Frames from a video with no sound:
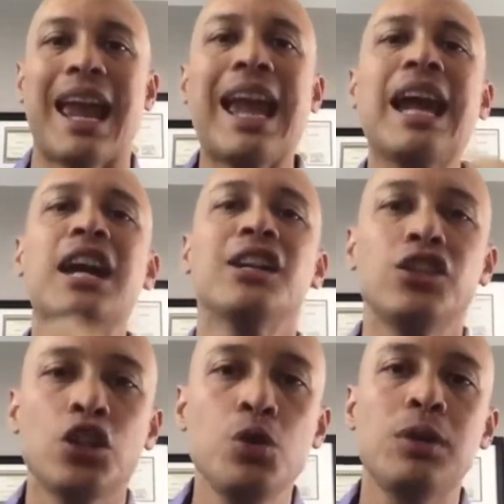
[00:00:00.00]

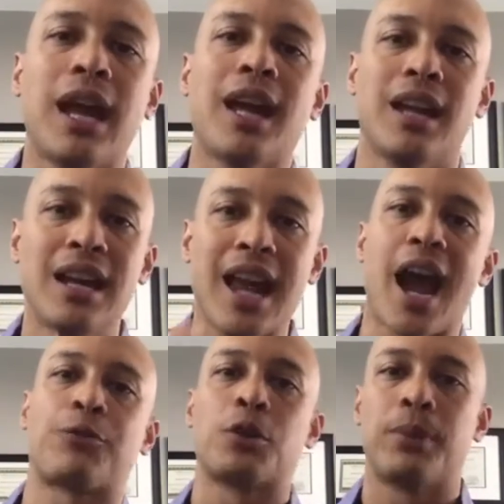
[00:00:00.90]
and you get an
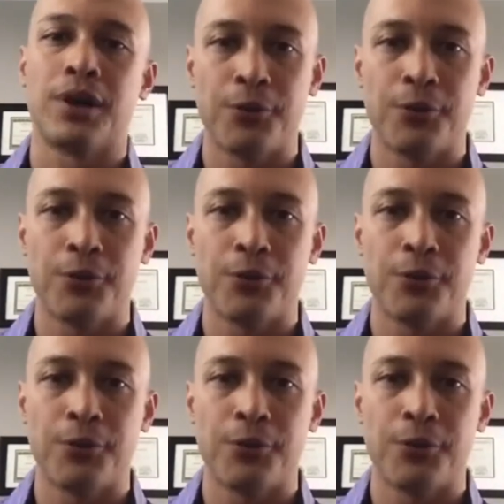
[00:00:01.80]
afterburn